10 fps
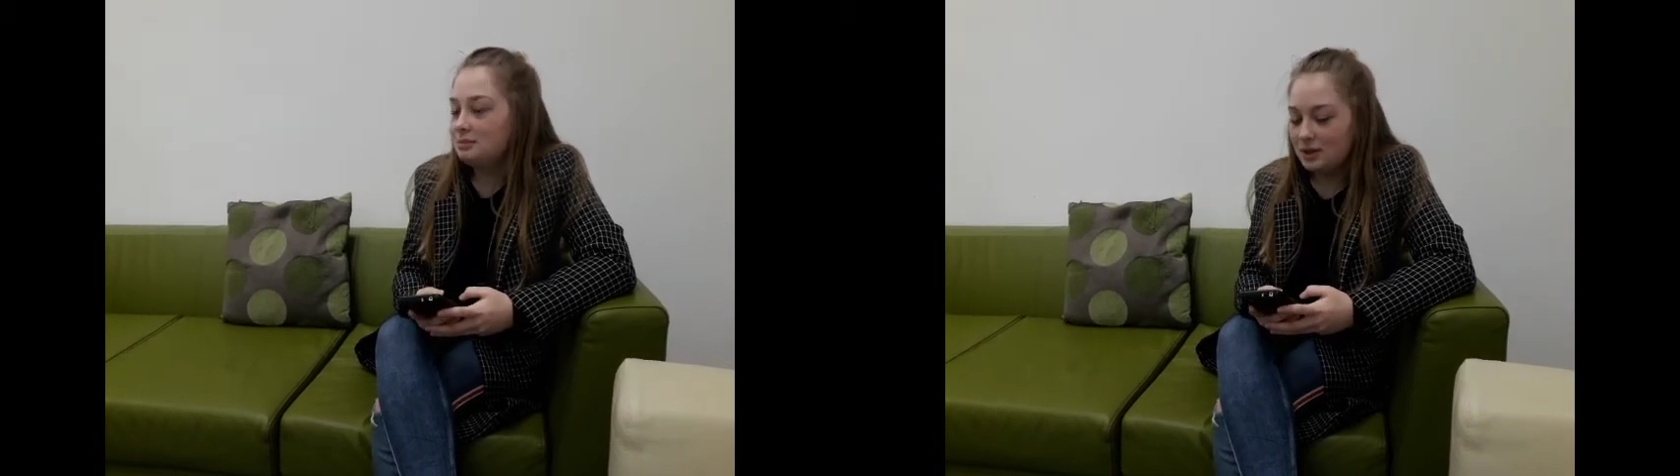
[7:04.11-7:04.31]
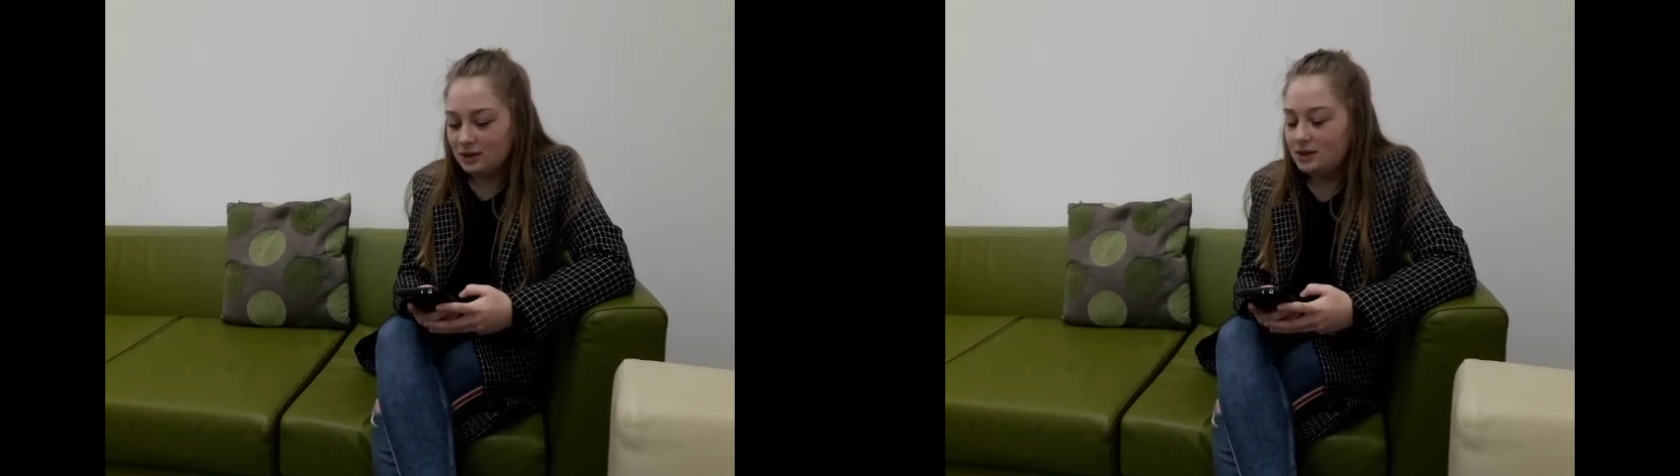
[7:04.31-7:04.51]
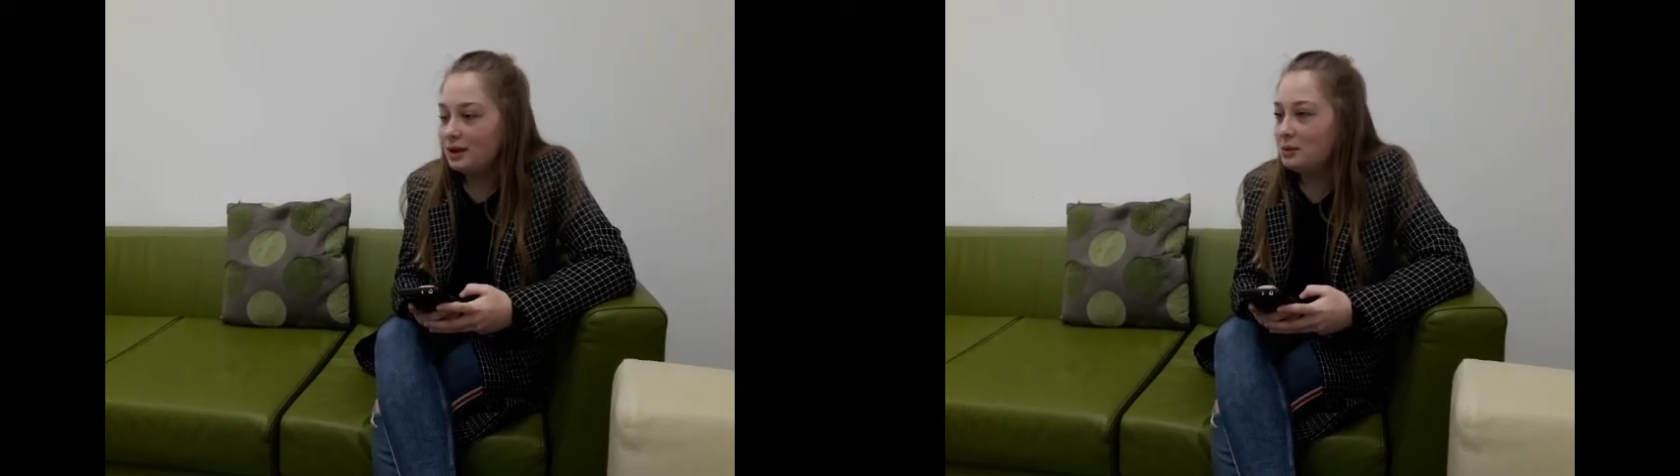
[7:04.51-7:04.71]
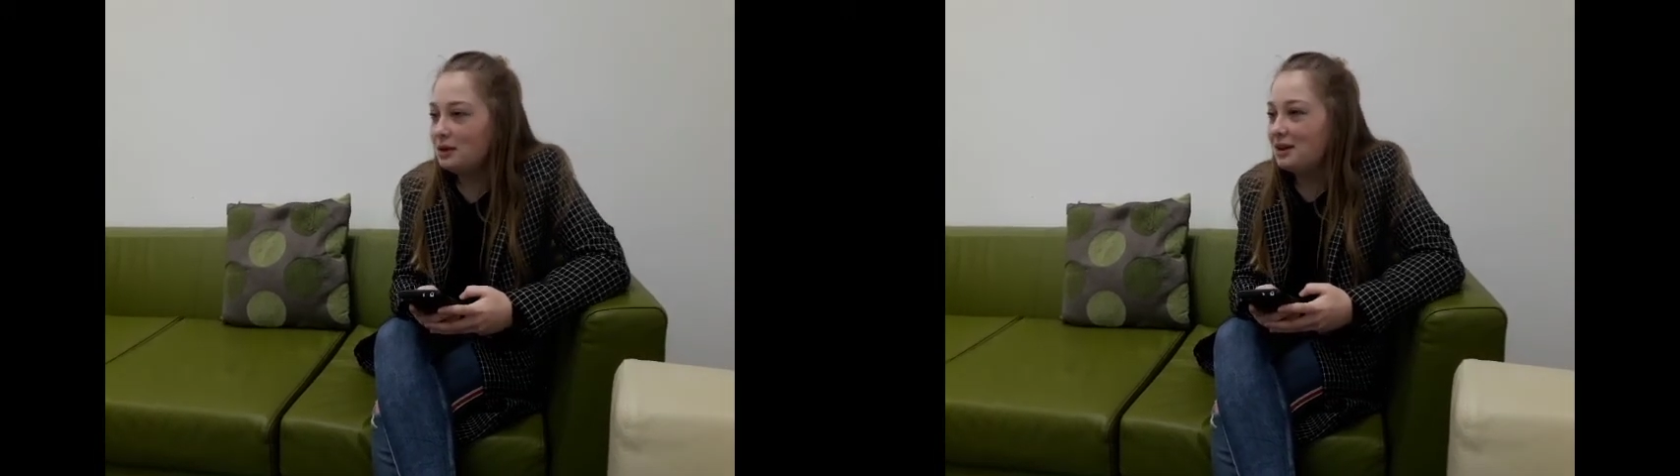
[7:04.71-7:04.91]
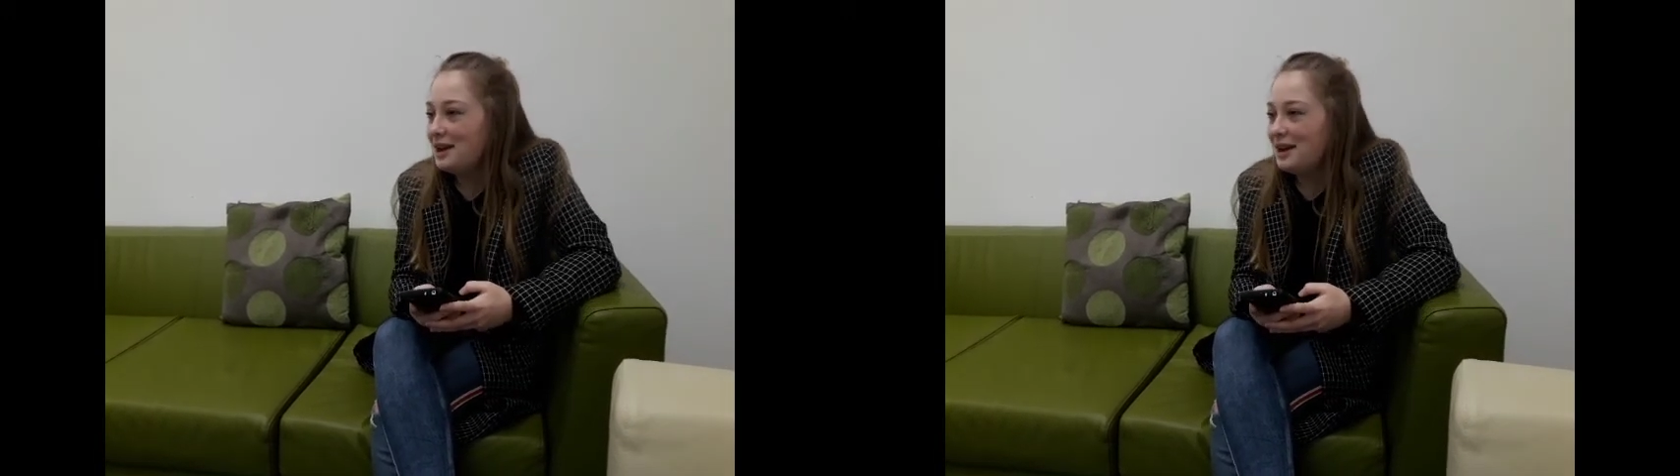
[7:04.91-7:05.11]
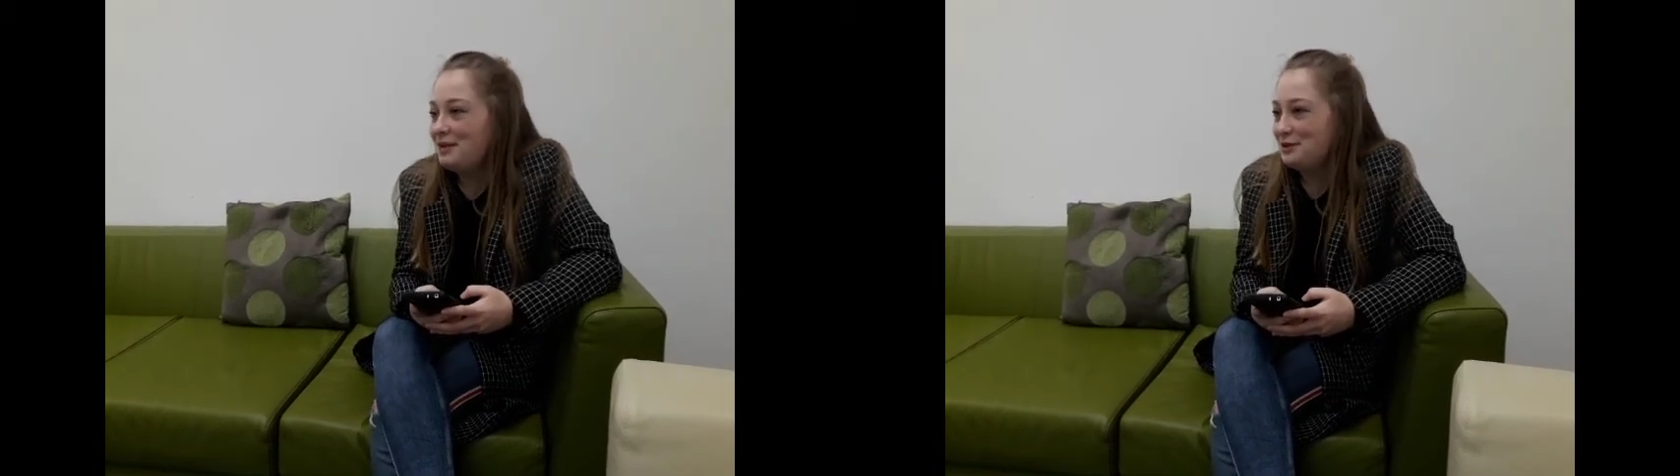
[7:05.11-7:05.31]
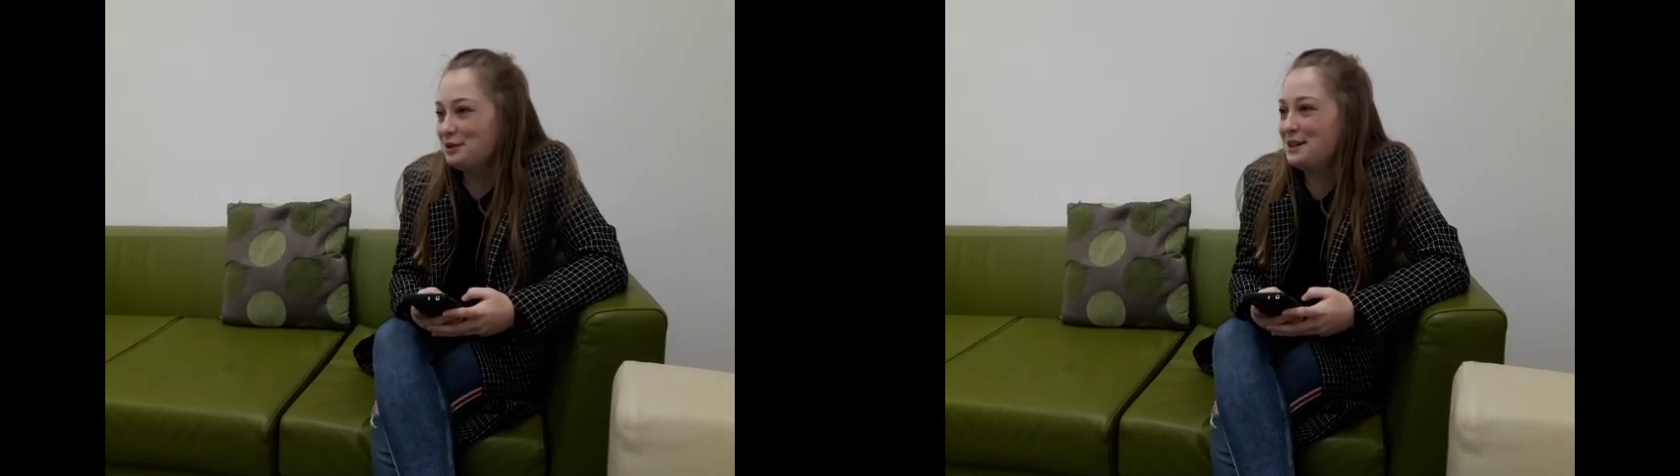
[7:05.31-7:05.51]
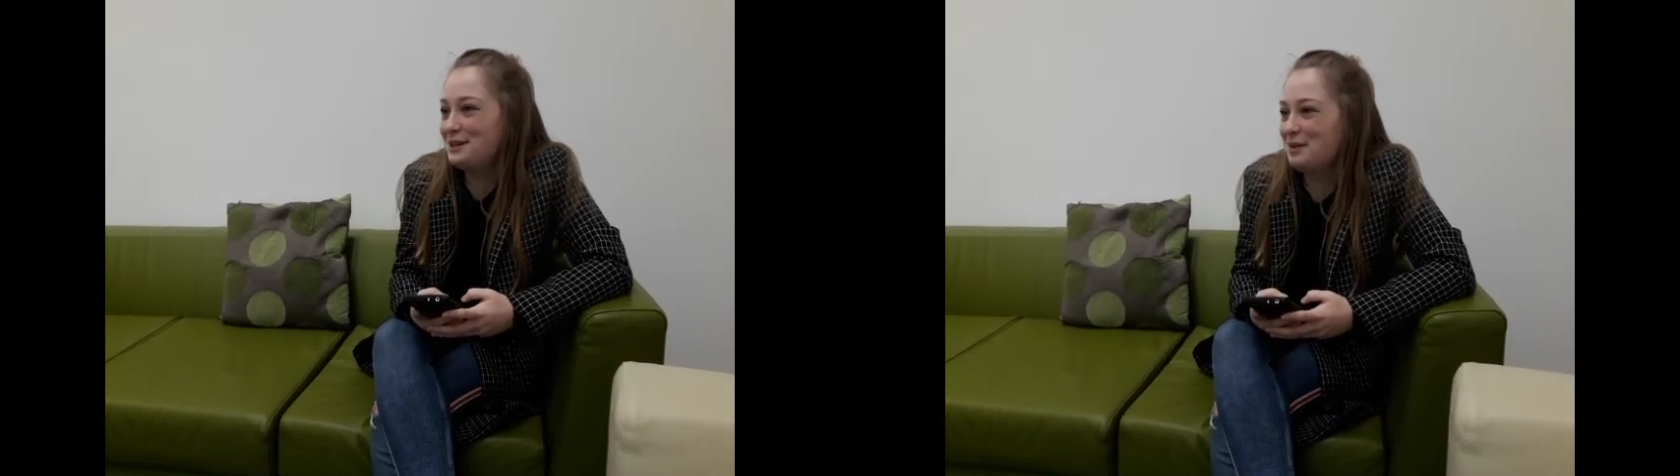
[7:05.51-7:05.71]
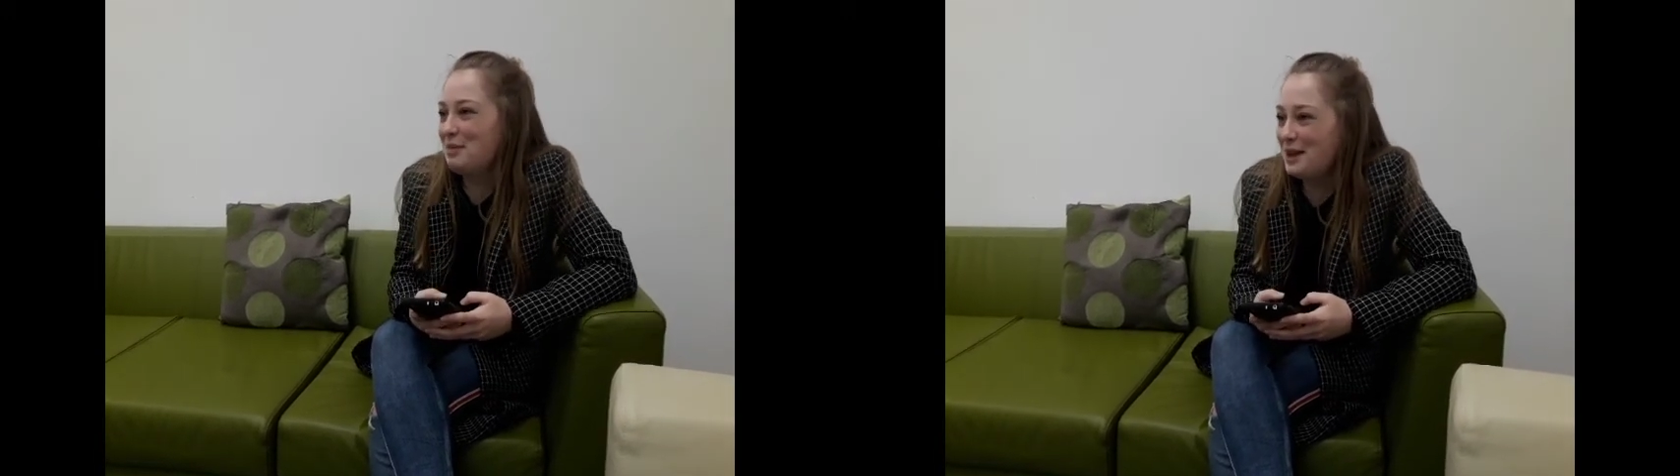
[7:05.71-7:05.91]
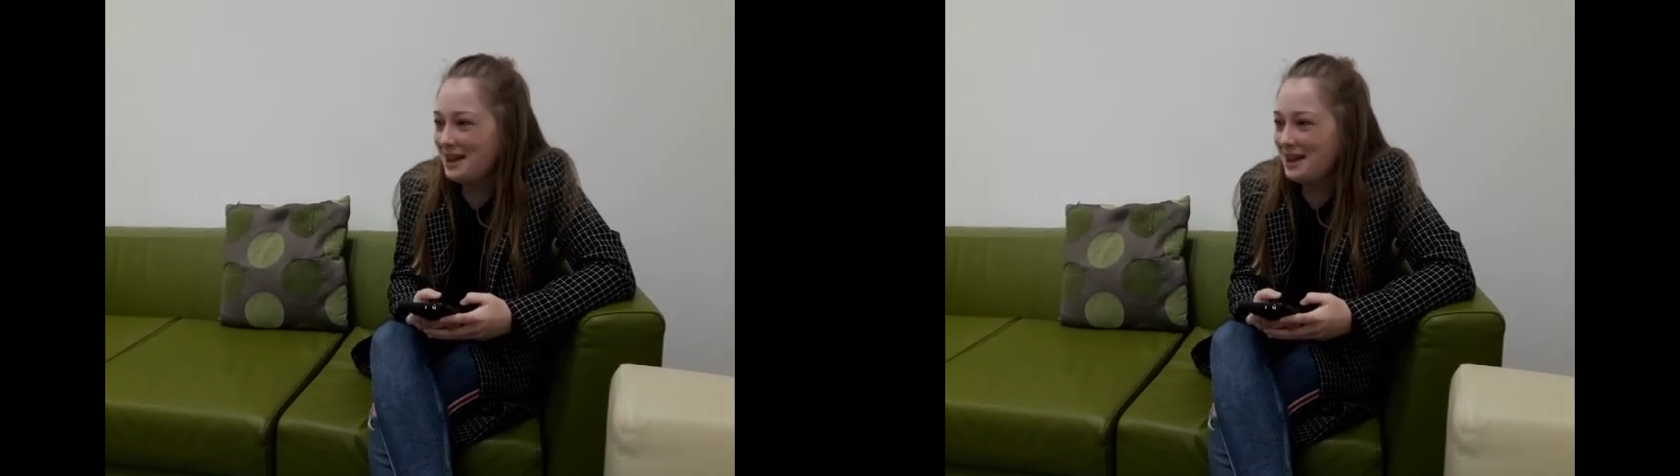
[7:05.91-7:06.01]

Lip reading: because I have to say something.